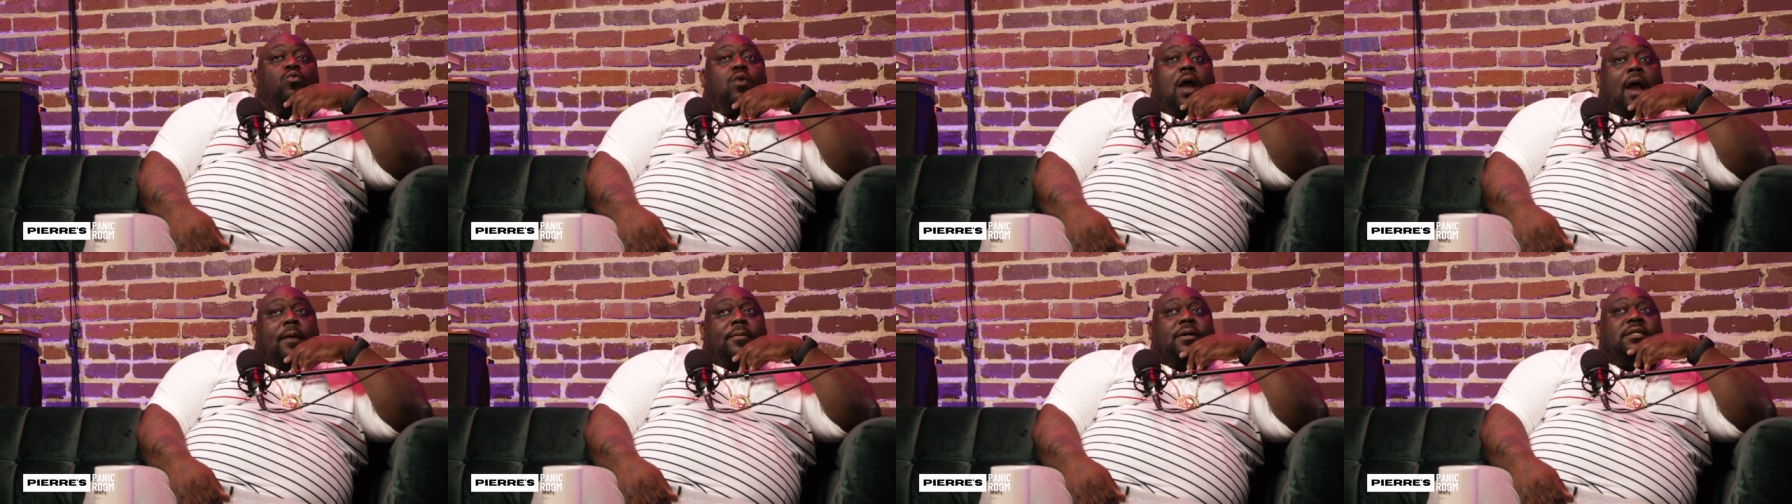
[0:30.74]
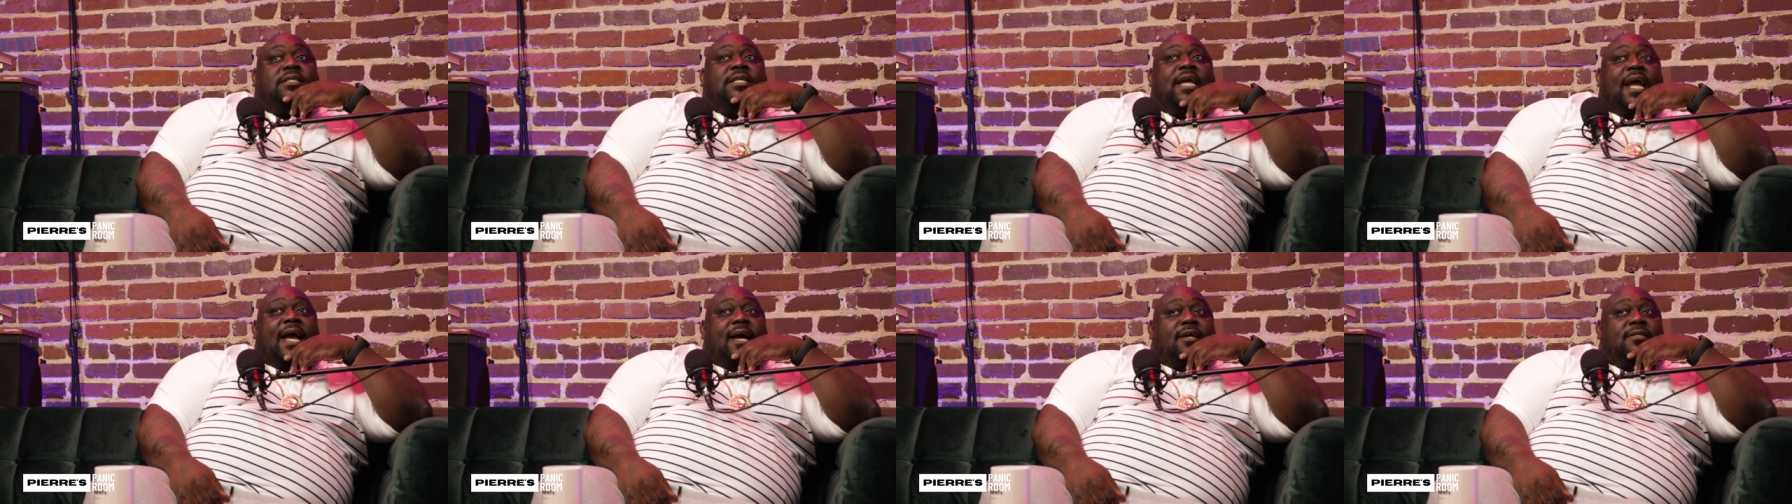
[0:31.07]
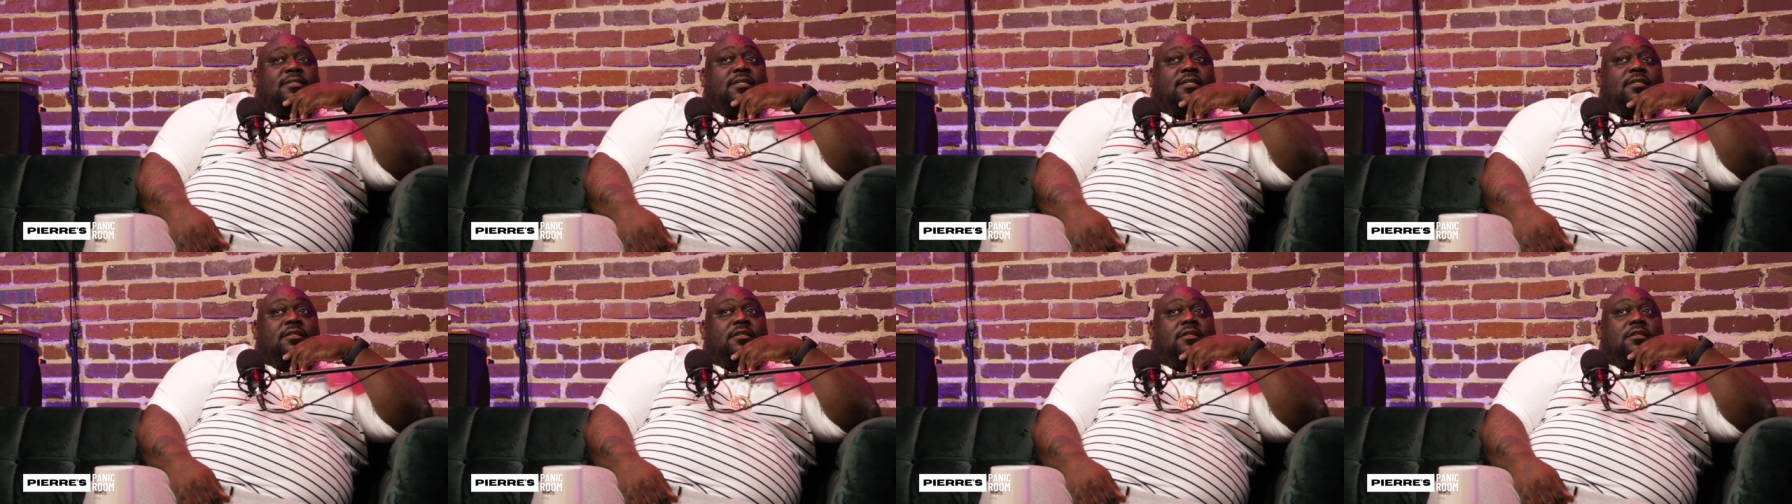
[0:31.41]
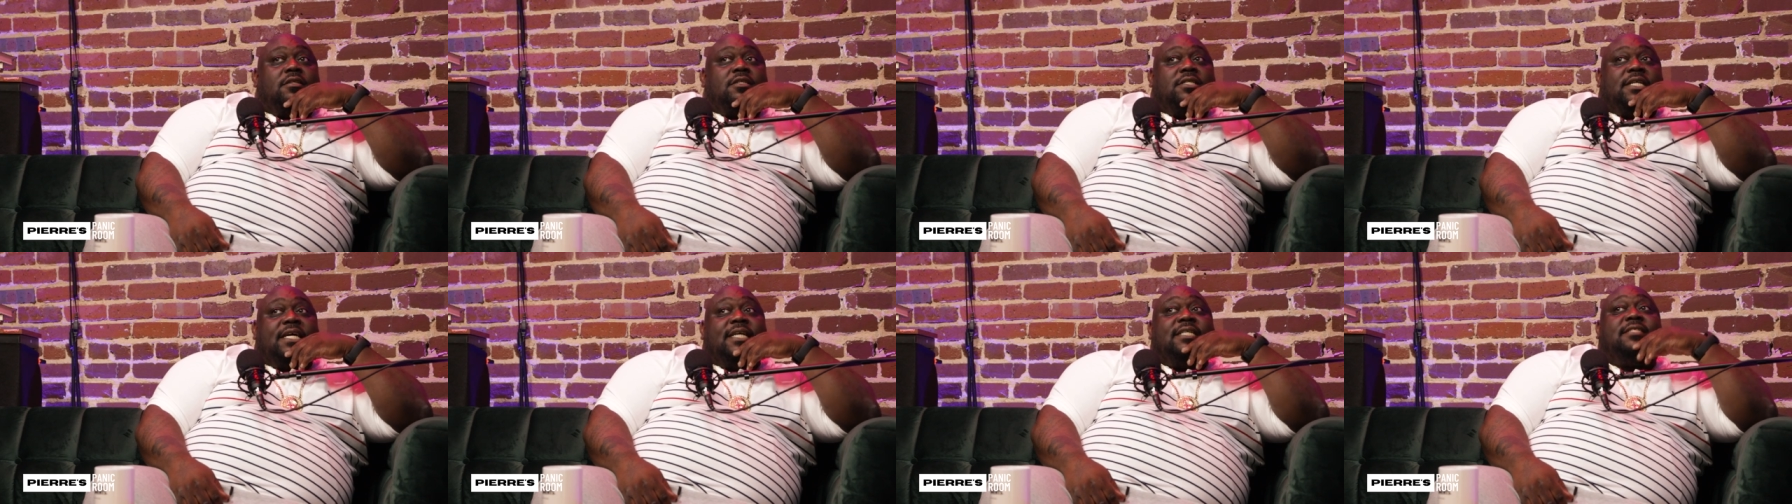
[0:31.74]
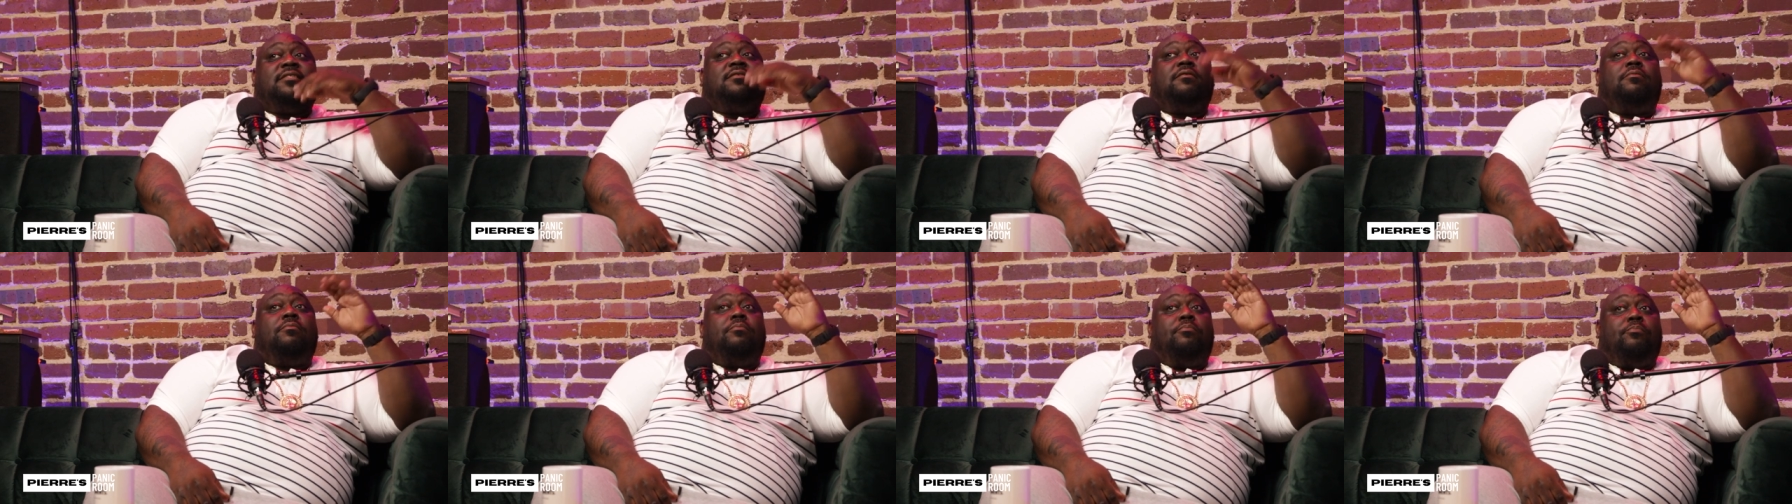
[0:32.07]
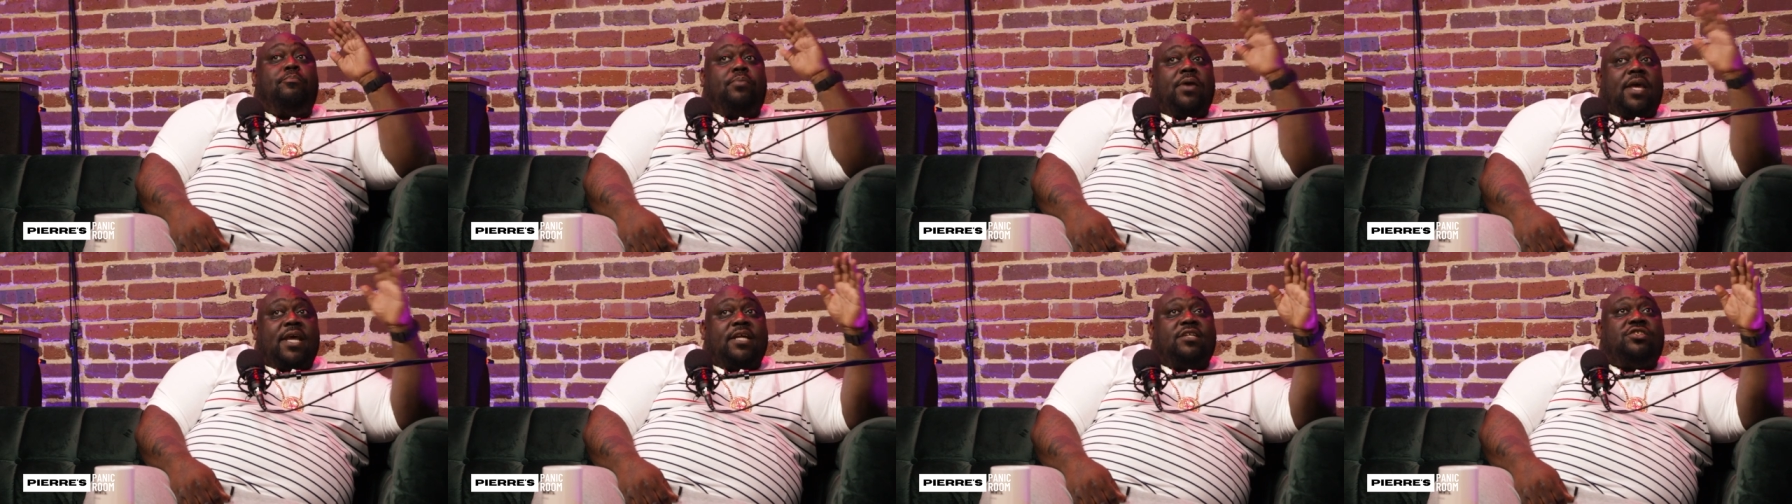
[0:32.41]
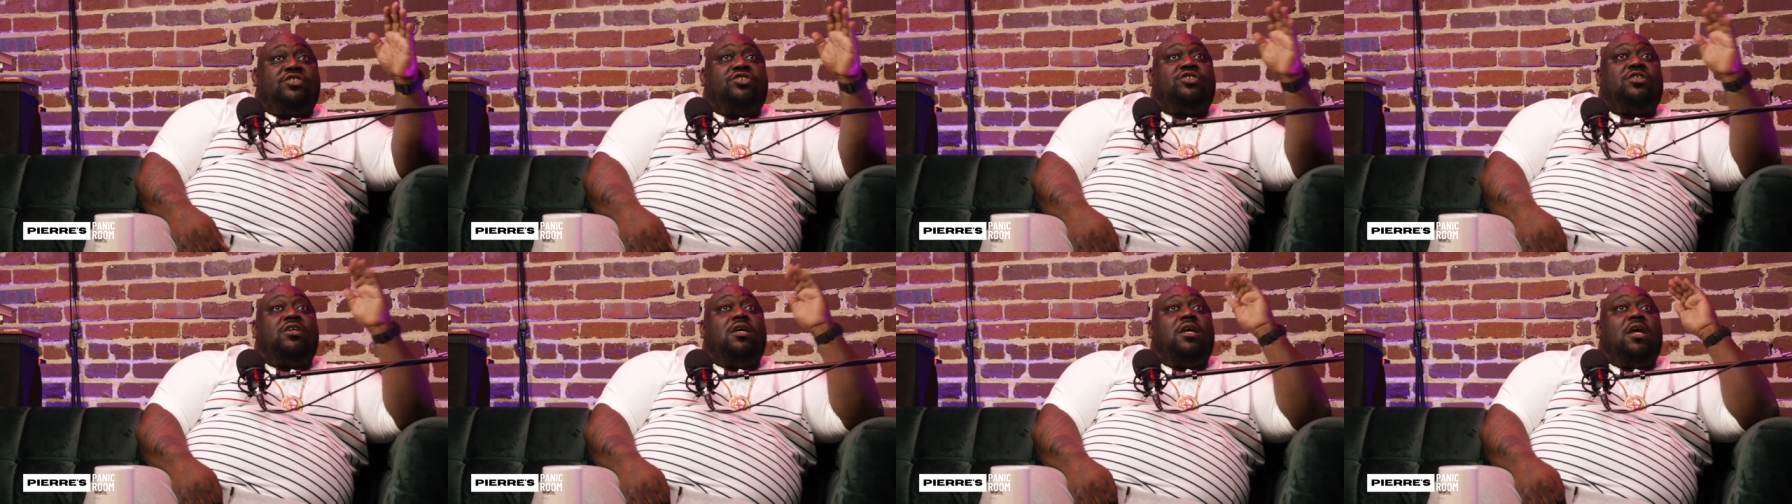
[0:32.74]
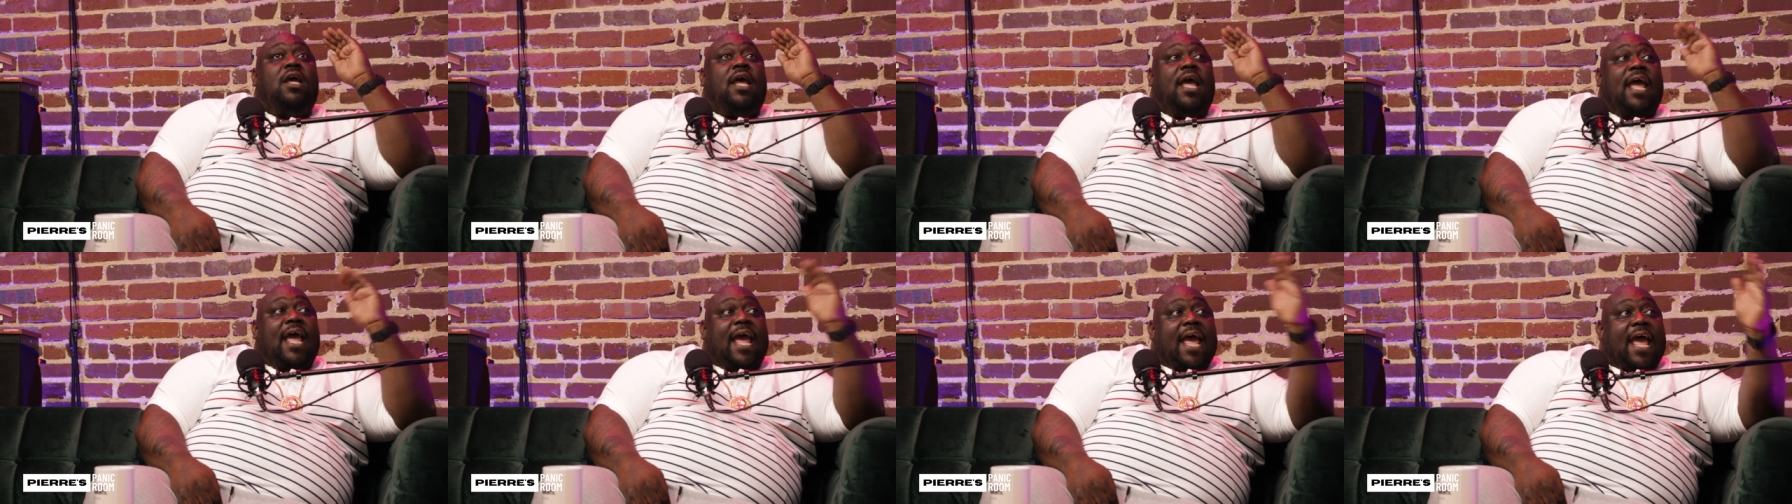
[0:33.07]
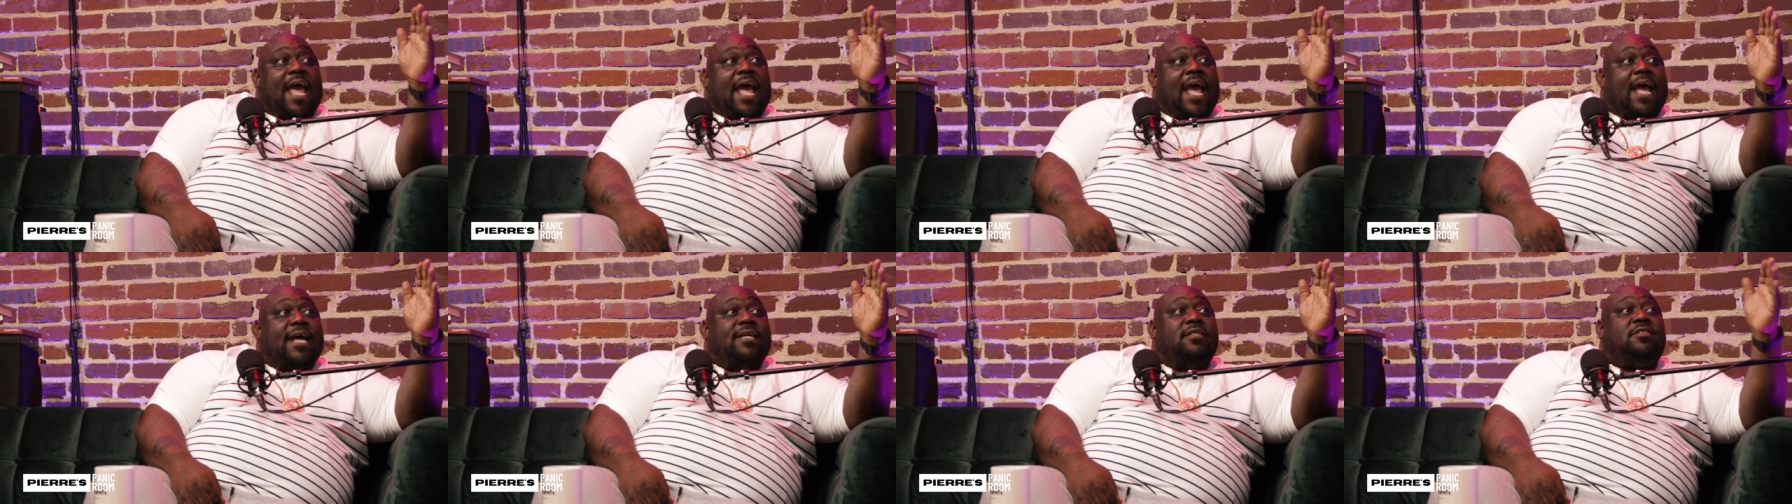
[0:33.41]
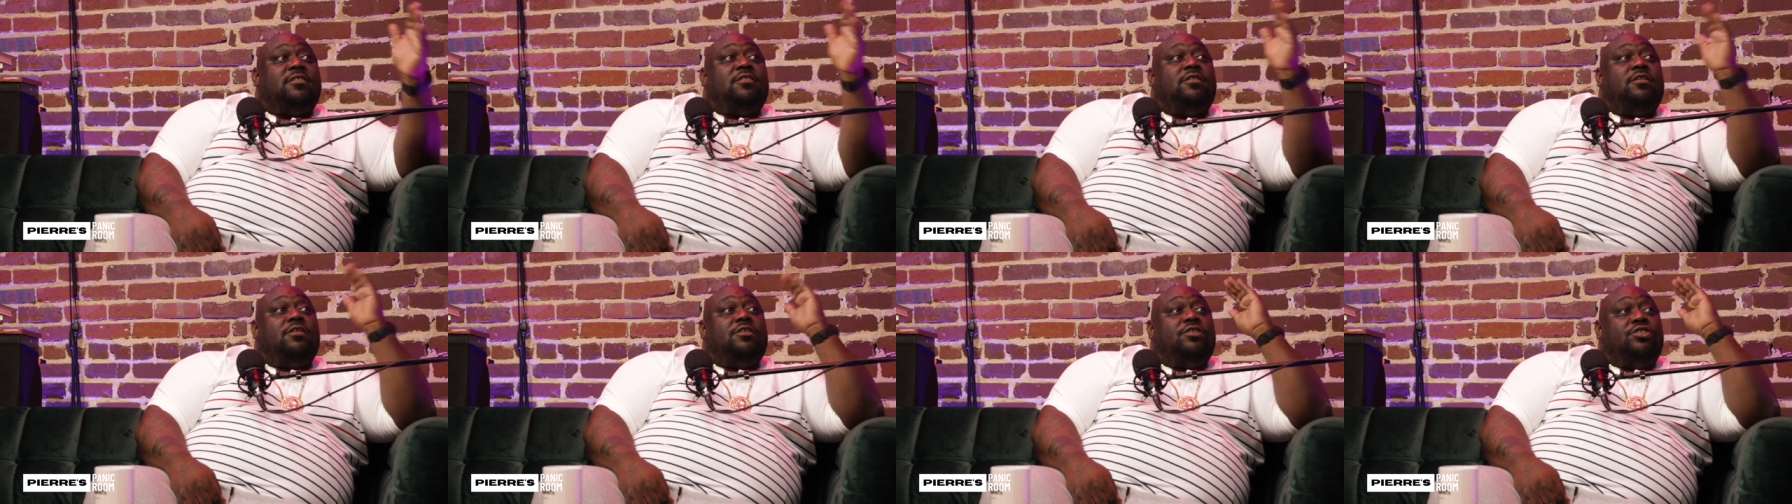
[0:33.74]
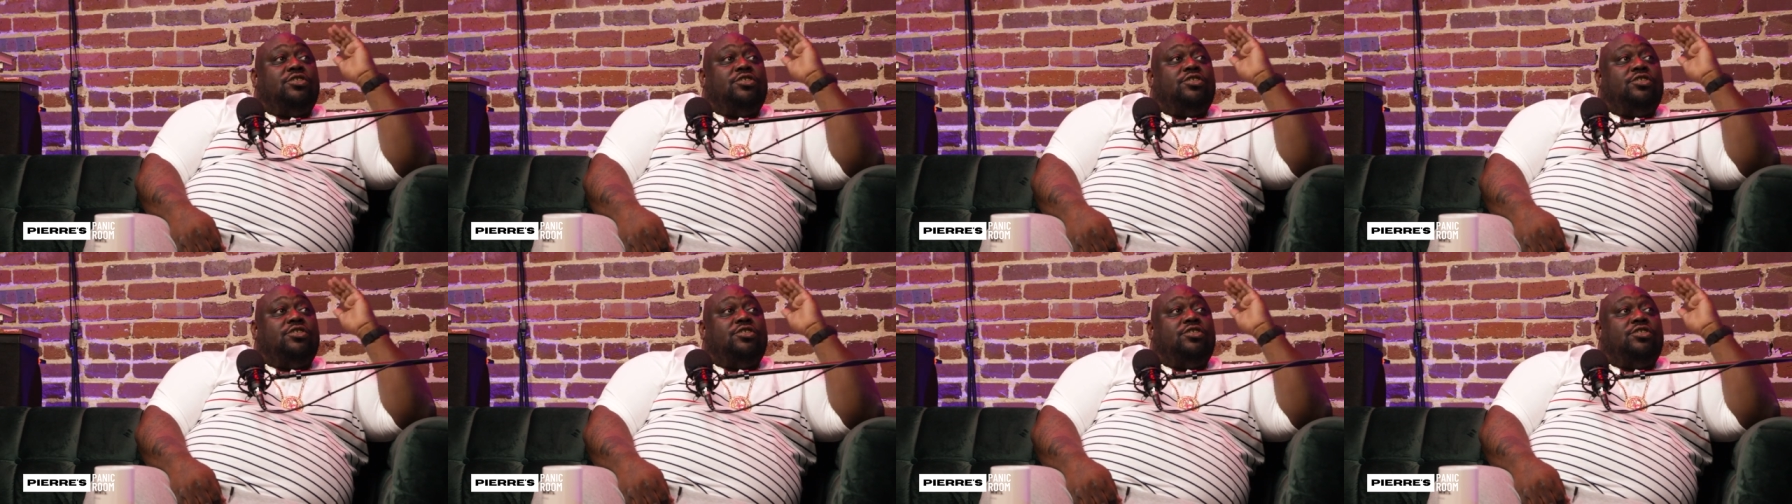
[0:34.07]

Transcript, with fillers: Robert Townsend did some bitch ass